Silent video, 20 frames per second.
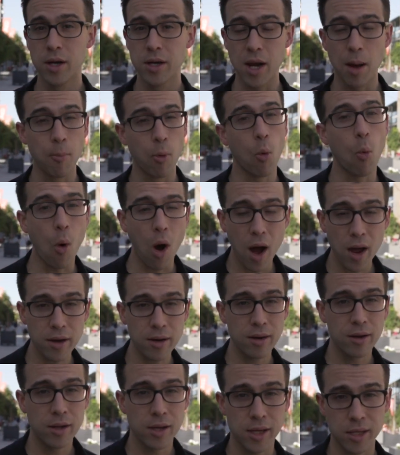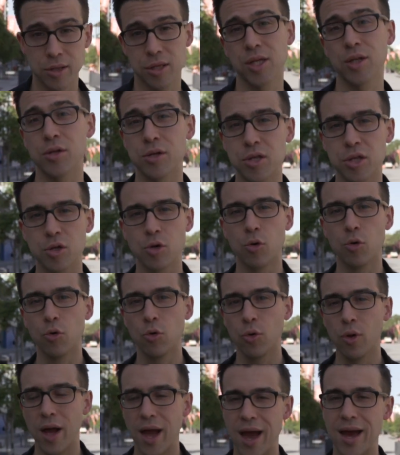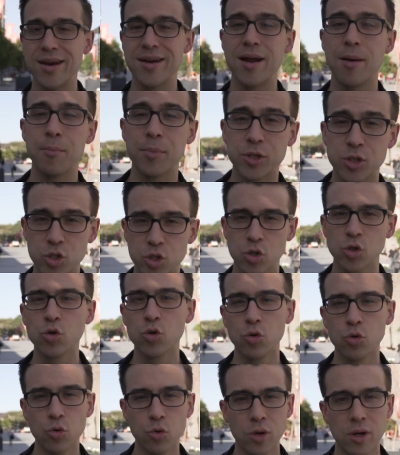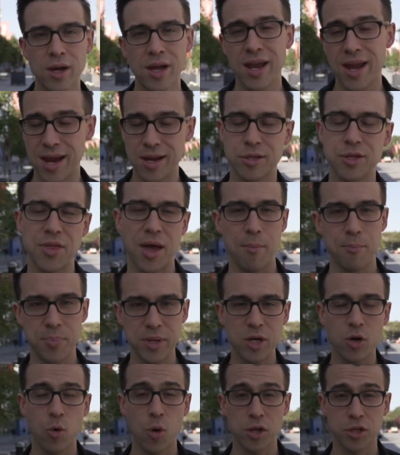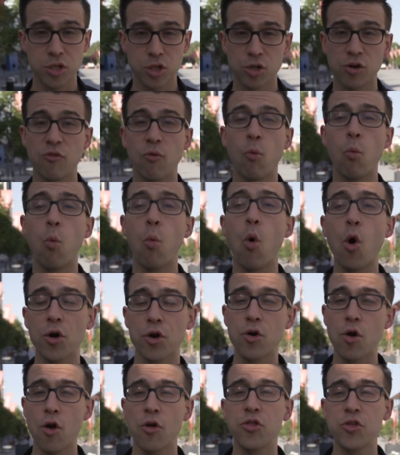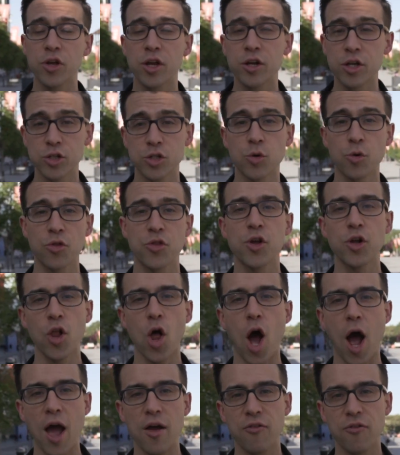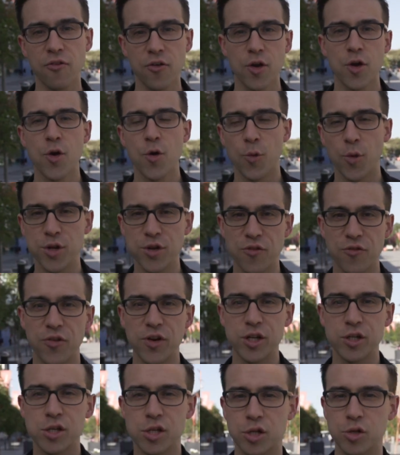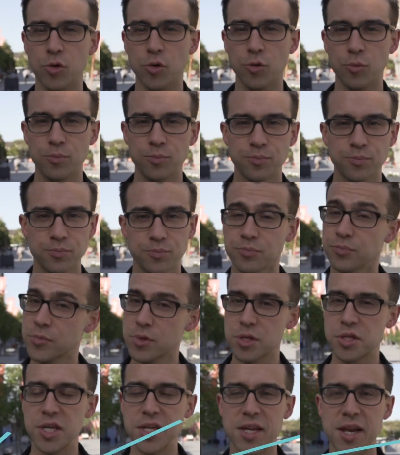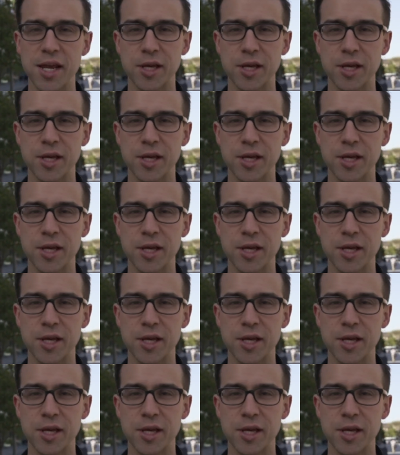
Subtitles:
number one, excel at school, and number two, answer that big question of what on earth you're going to do with your life when you finish school. See you